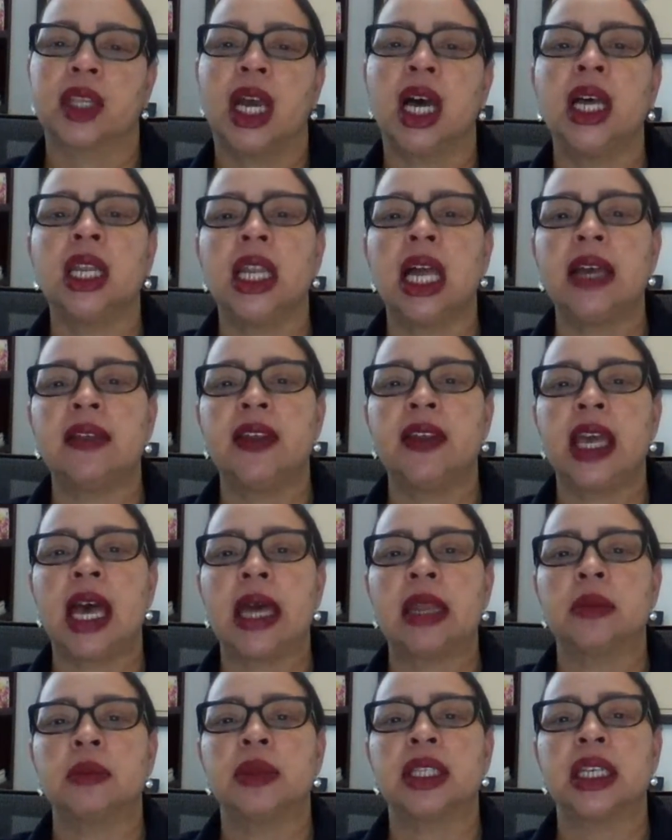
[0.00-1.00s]
Unlike the
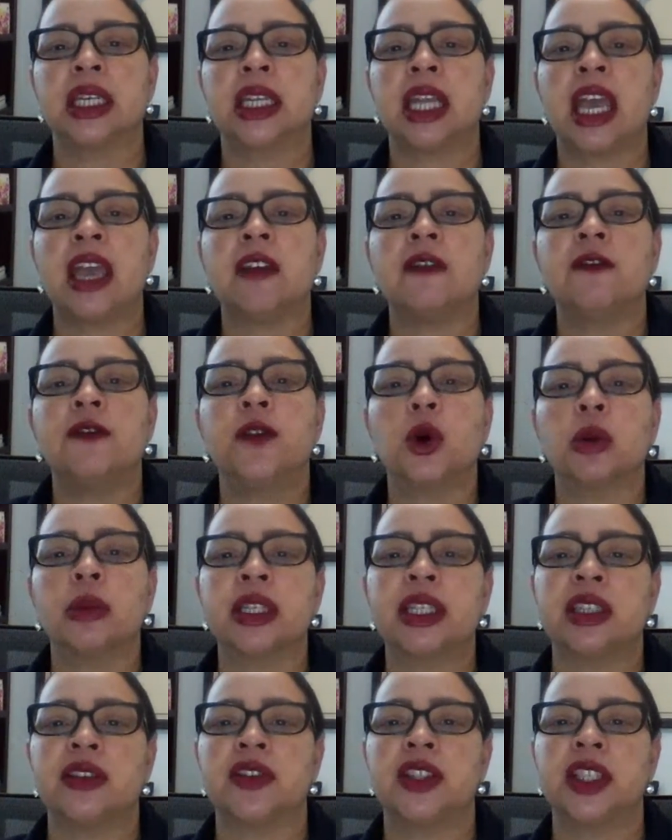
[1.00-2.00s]
items in a
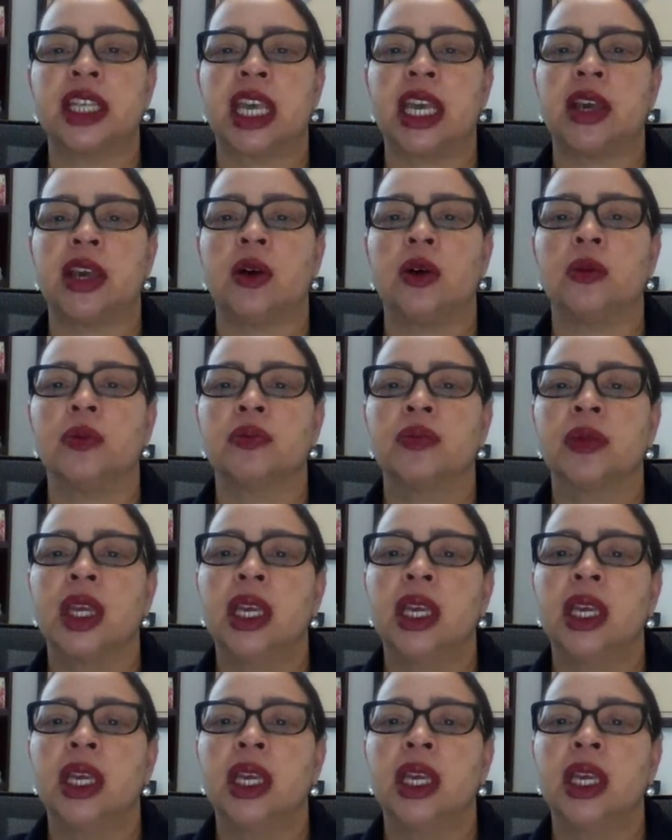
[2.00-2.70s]
formative scale,